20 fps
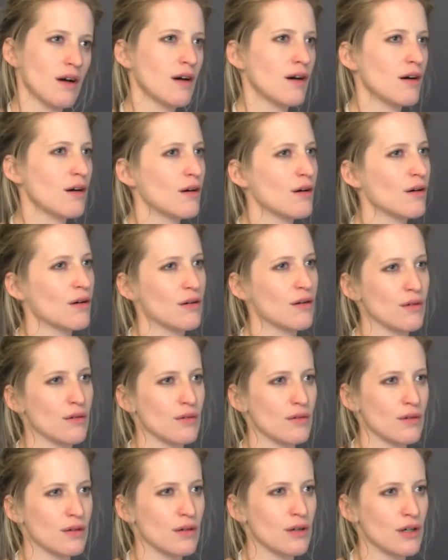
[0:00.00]
Oh,
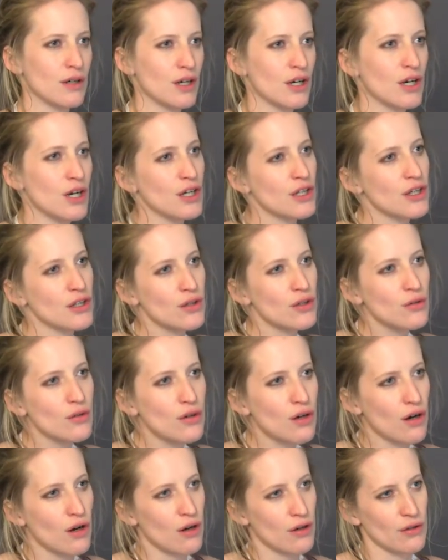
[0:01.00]
you
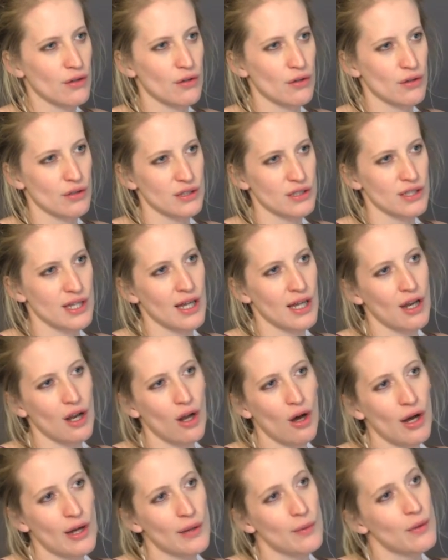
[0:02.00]
can't cross that
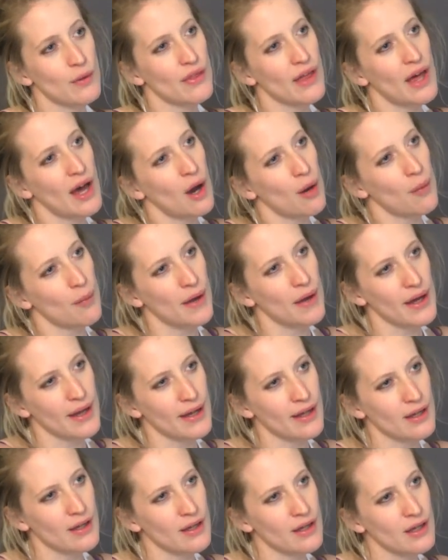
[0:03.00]
line without
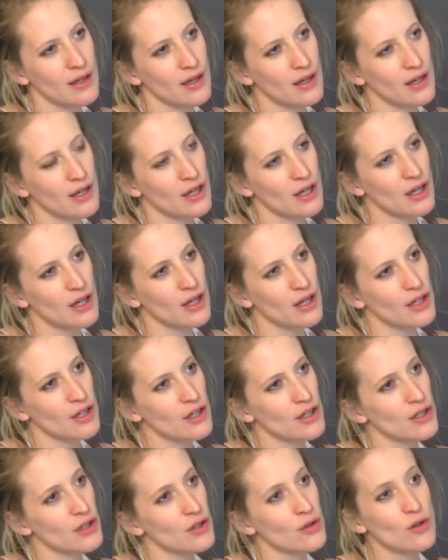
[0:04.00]
me.
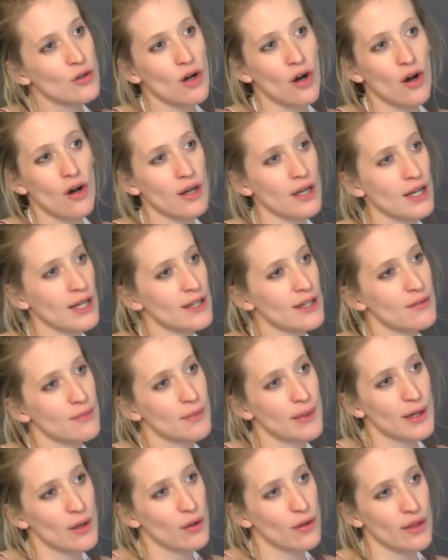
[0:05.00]
You can't leave
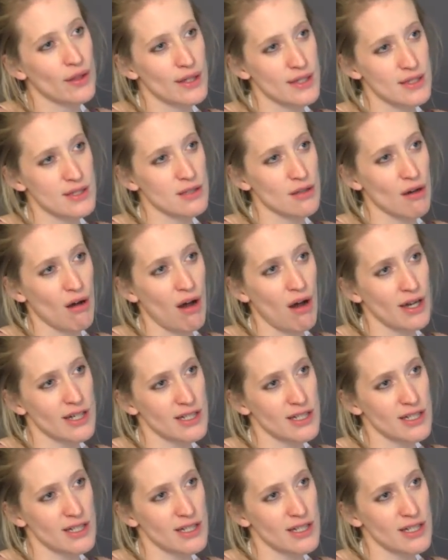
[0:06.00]
me on this side.